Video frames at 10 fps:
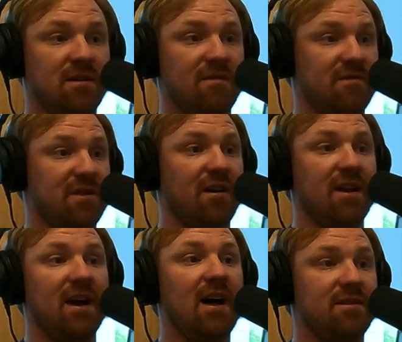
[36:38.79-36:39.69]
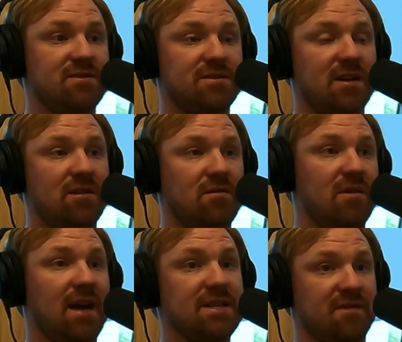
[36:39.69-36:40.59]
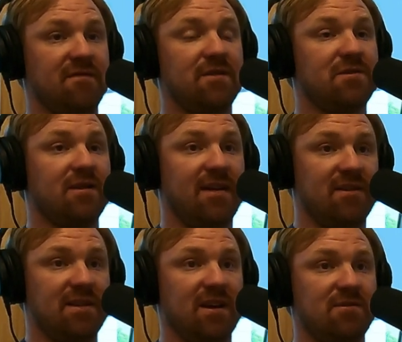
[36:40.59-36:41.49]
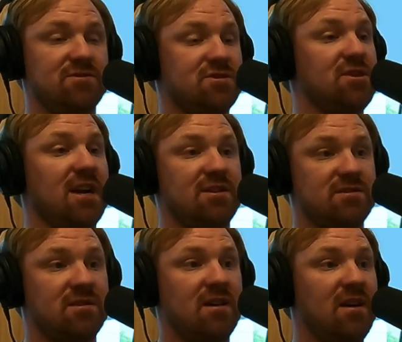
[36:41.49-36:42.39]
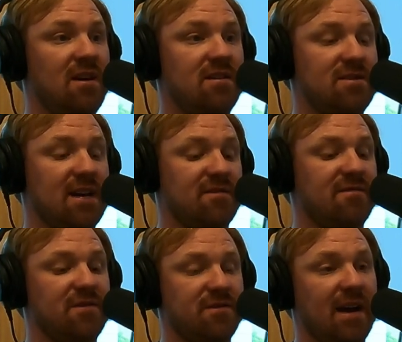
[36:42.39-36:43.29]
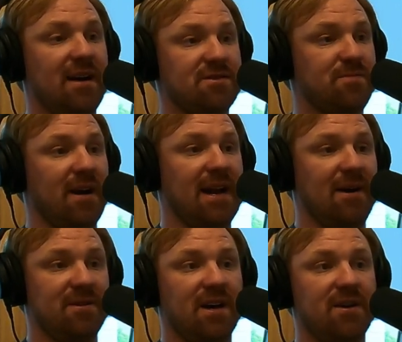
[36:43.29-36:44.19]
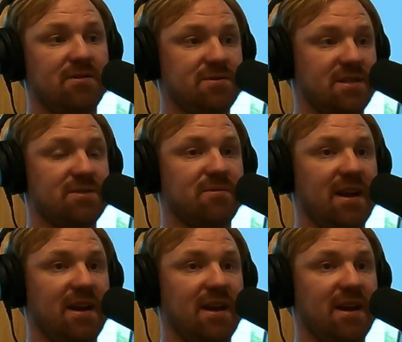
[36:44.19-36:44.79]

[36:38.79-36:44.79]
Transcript: For $30, awesome. And it has a filter and everything. You just take the filter out and spray it out with a hose, and it's ready to